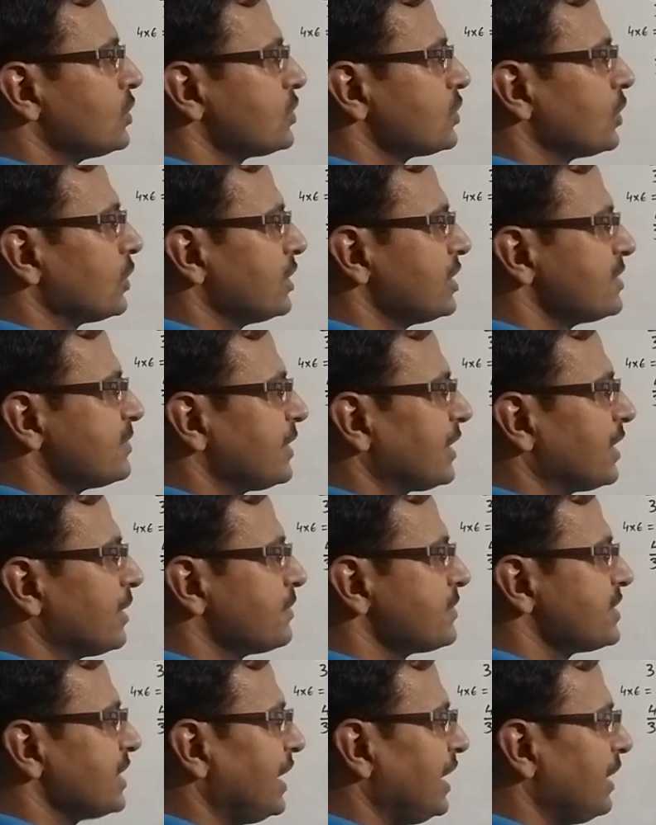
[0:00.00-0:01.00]
so this
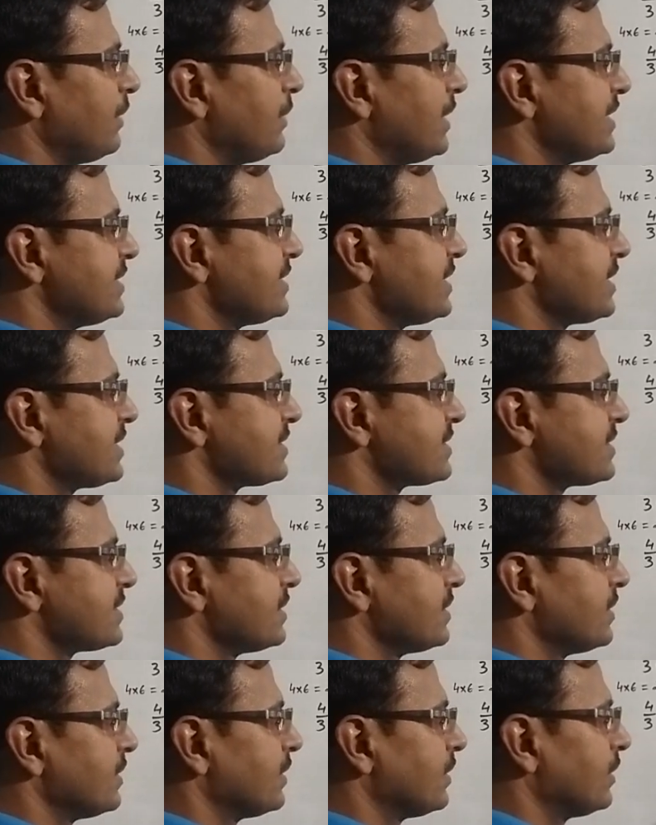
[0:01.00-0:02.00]
becomes 8 by 6,